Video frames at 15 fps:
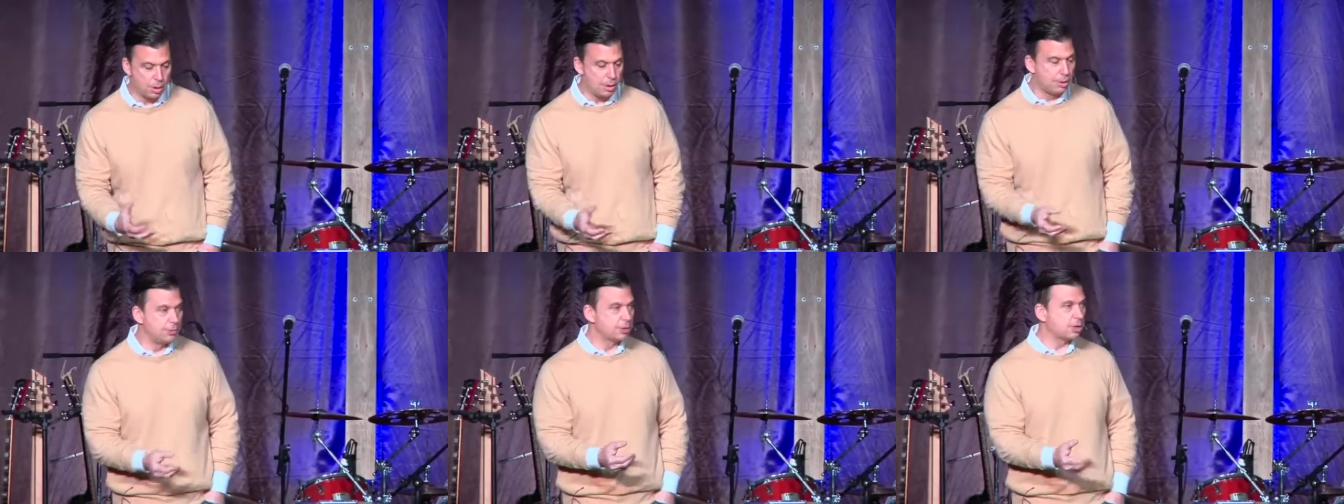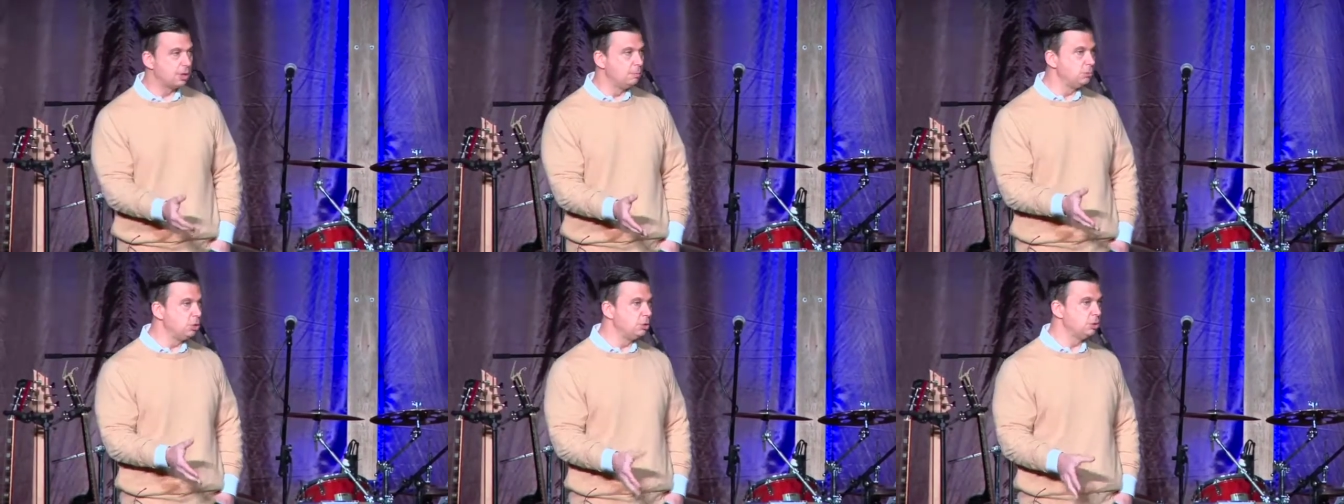the
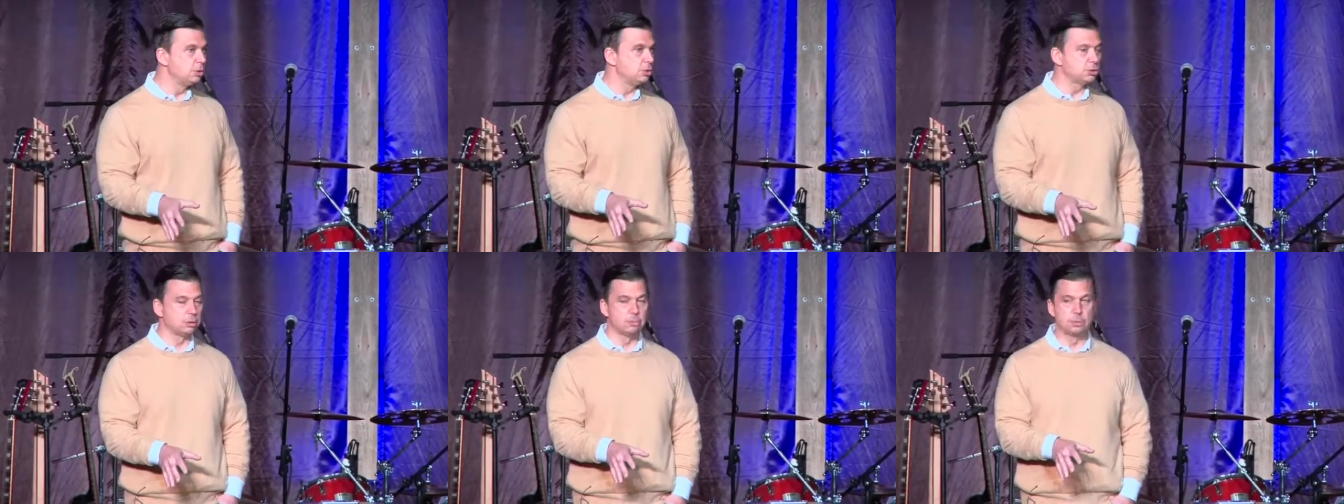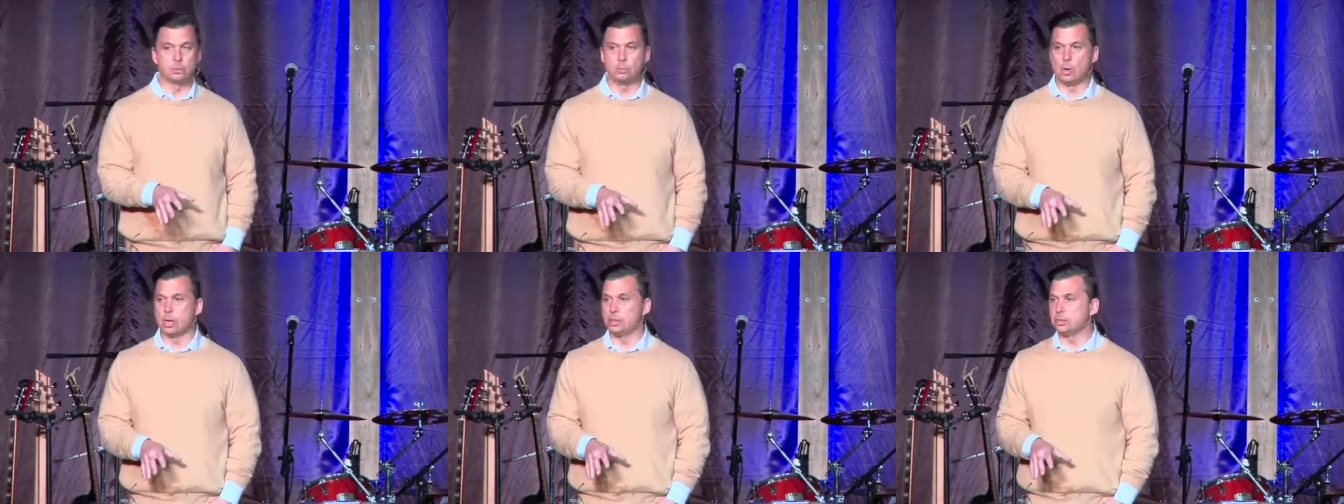communion service
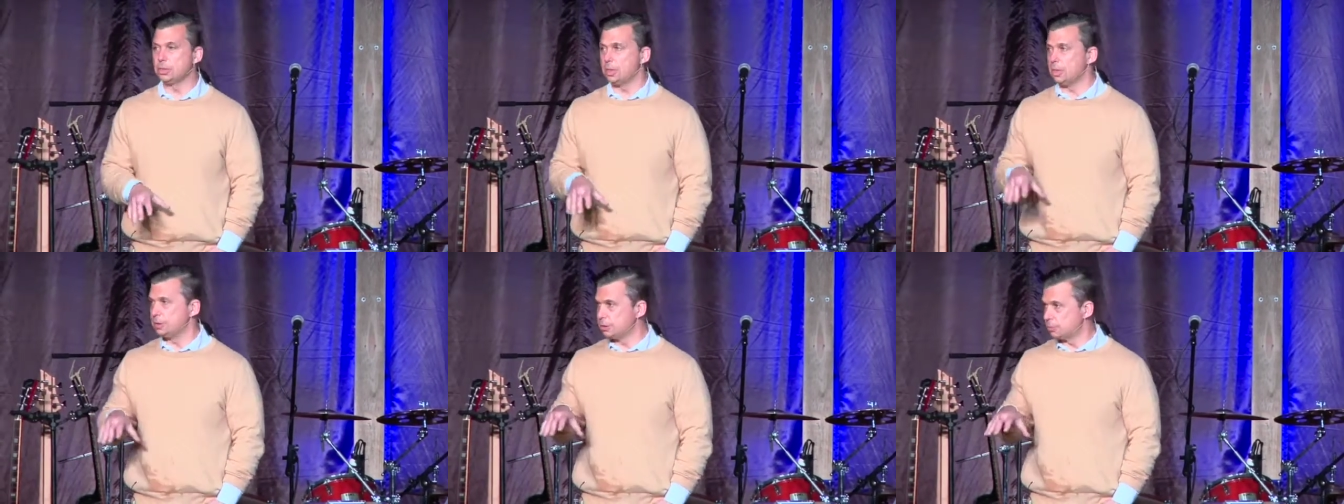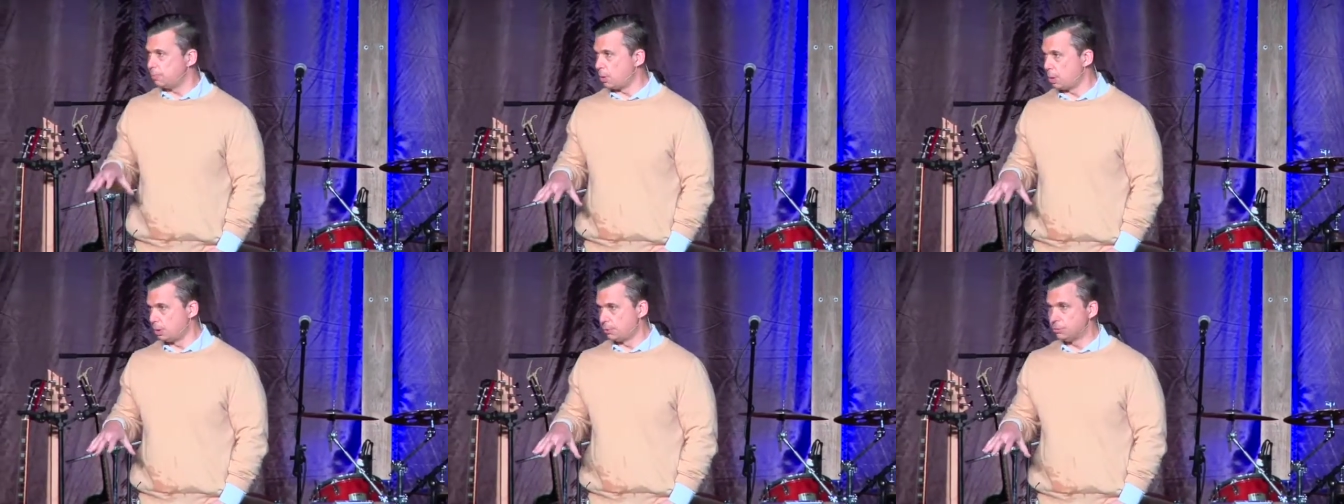was as
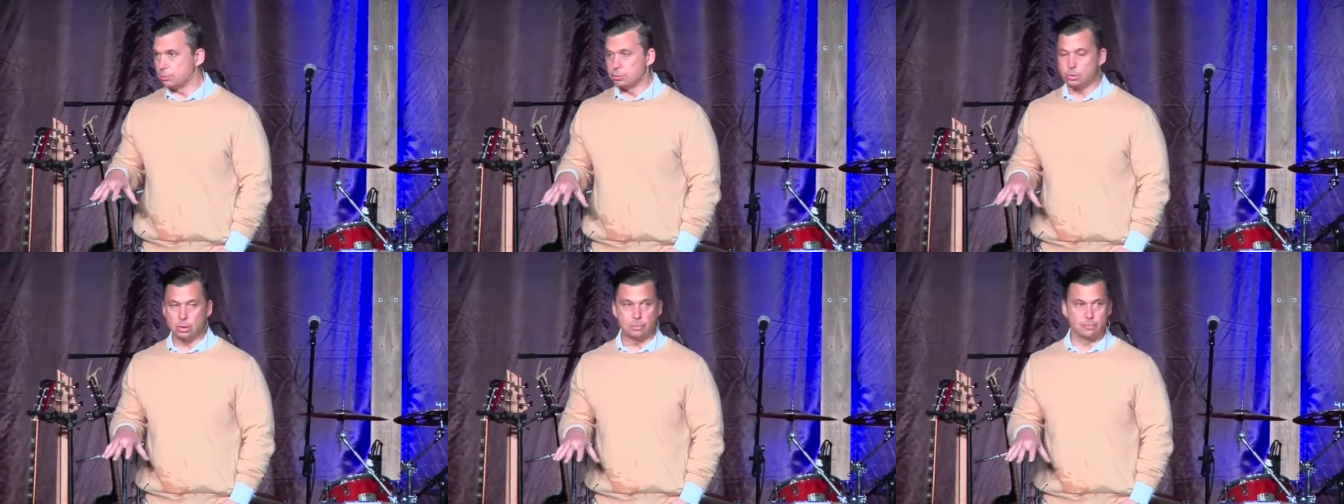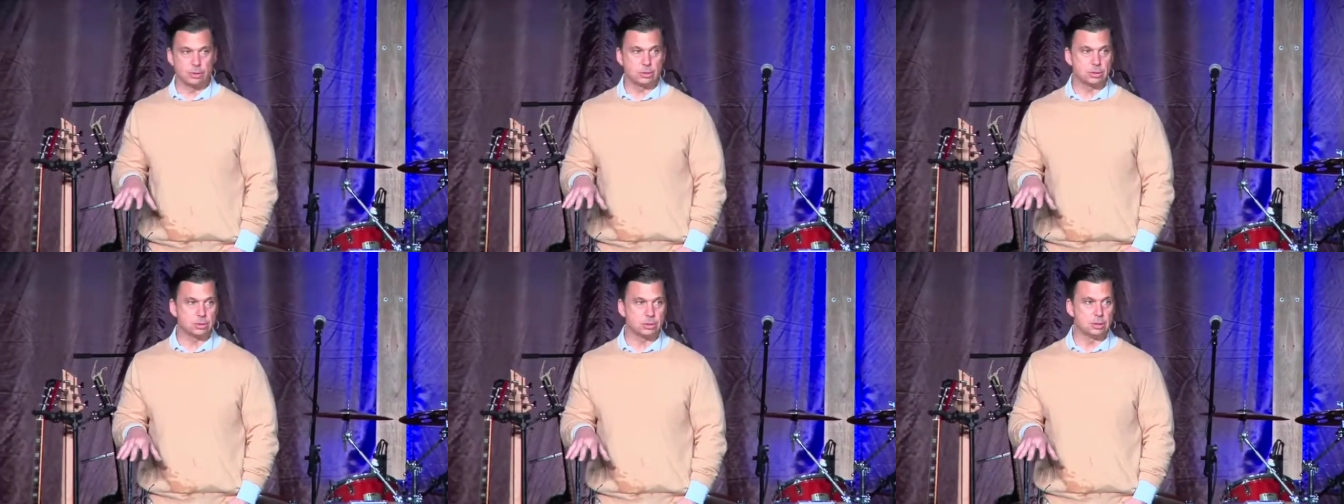part of their
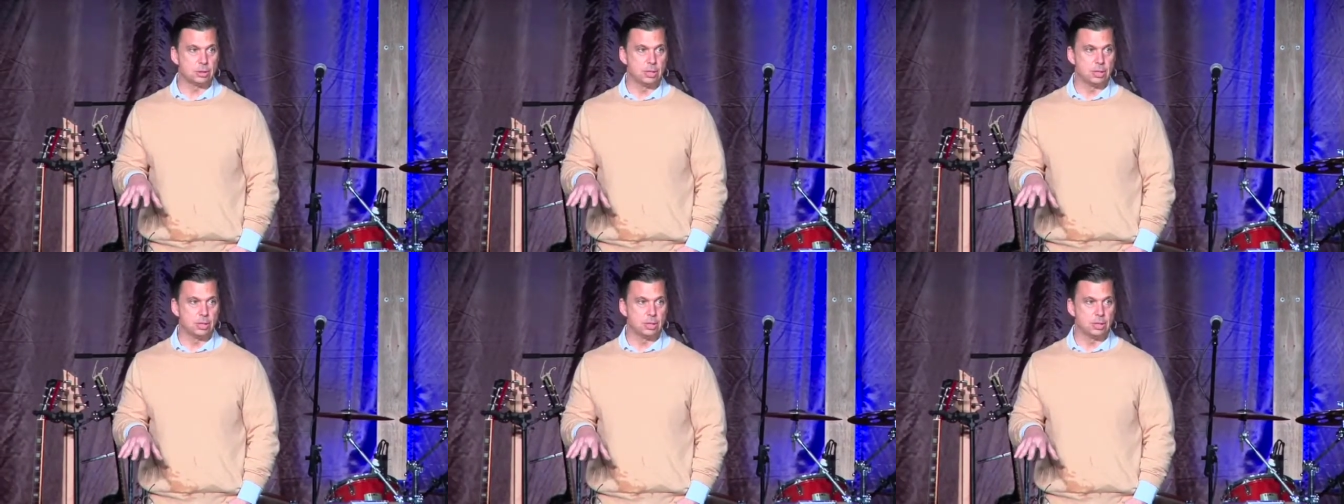service.